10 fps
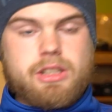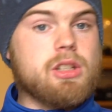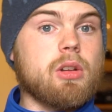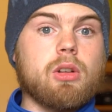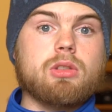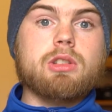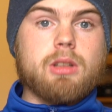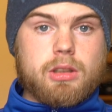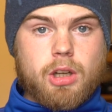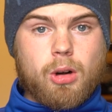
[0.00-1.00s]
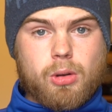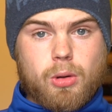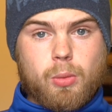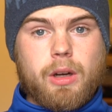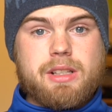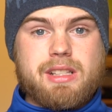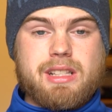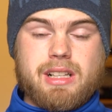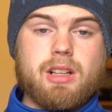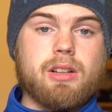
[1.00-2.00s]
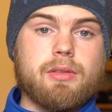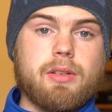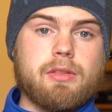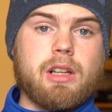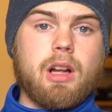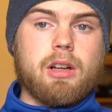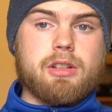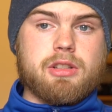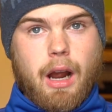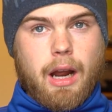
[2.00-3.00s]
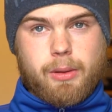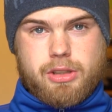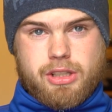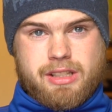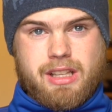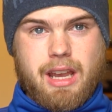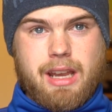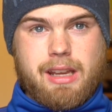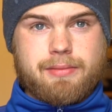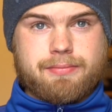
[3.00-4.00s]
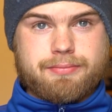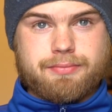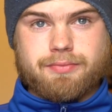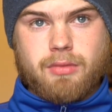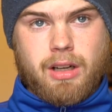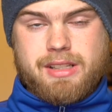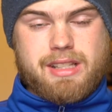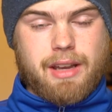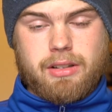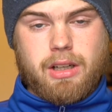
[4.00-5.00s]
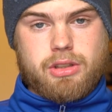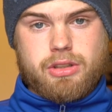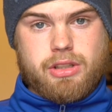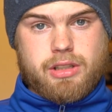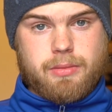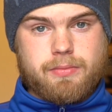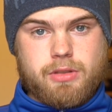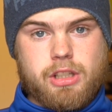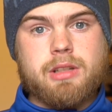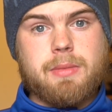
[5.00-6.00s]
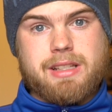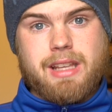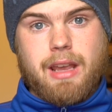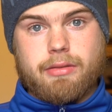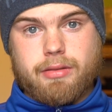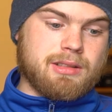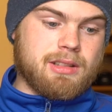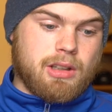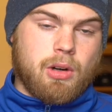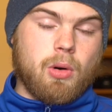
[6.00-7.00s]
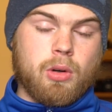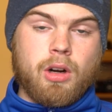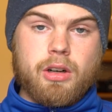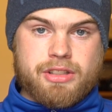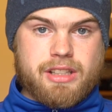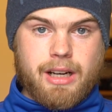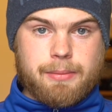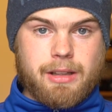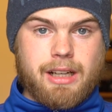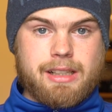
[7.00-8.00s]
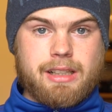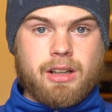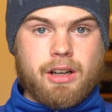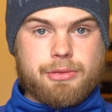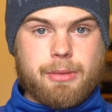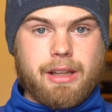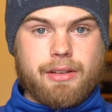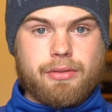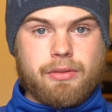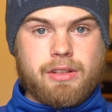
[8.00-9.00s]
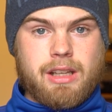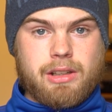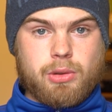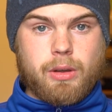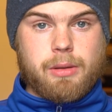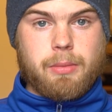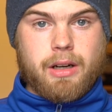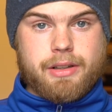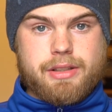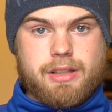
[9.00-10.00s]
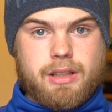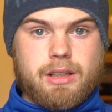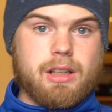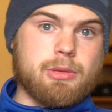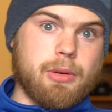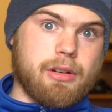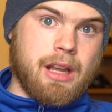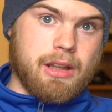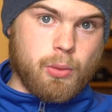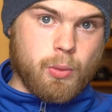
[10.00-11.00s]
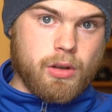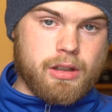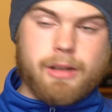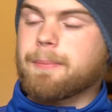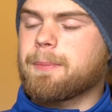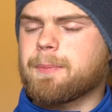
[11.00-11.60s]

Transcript: So the total was $650. I would just say $700 just to be safe. The whole car setup that I did cost me $15-20 because we already had the wood.